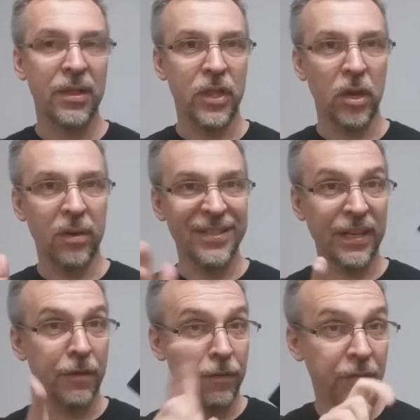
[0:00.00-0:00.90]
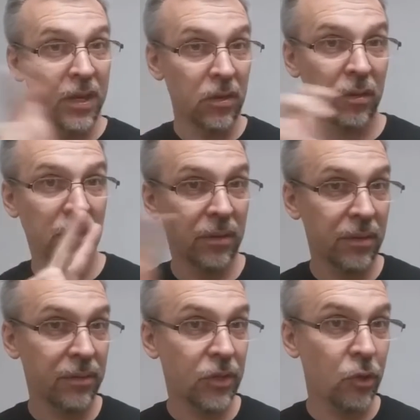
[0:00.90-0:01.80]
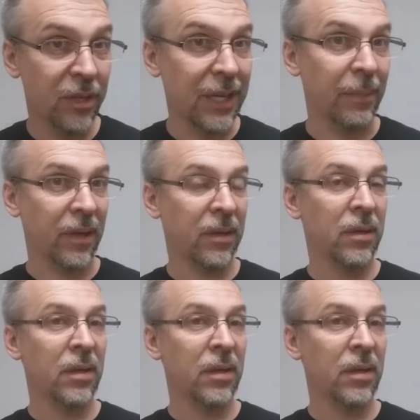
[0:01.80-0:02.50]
There is a feel to the gimmick.